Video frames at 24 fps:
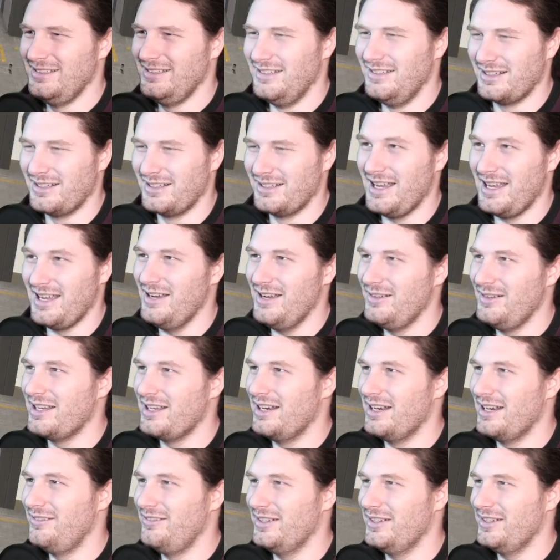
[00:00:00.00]
Okay, we
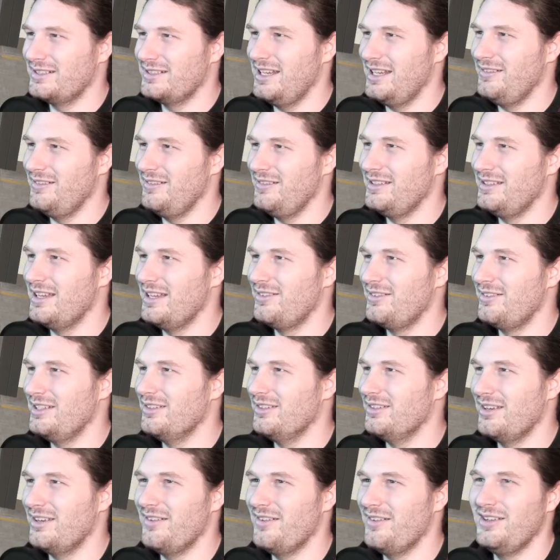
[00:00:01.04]
gotta fix that. We definitely
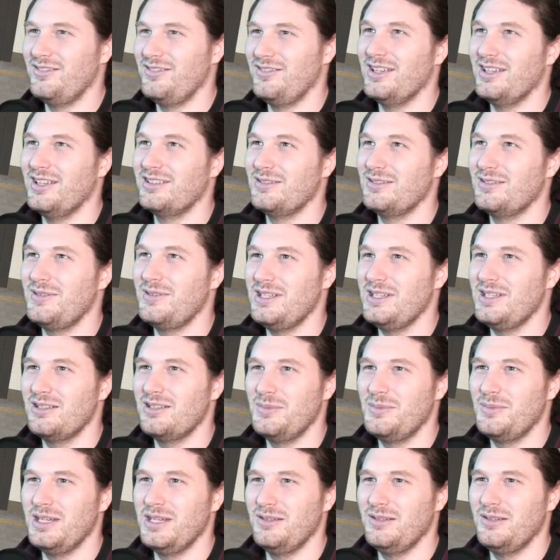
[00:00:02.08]
don't have enough delta V to
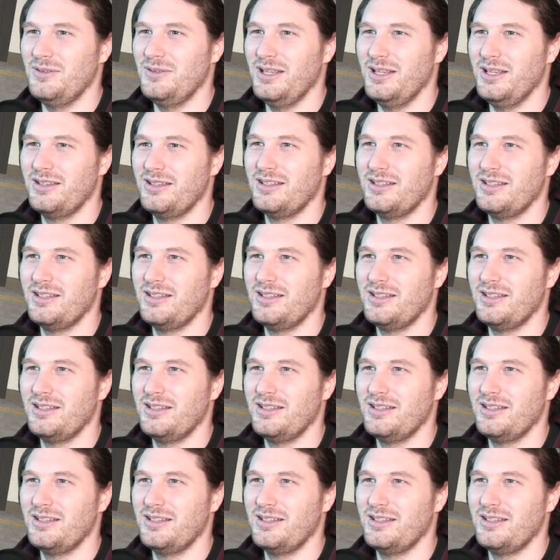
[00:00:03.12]
begin with.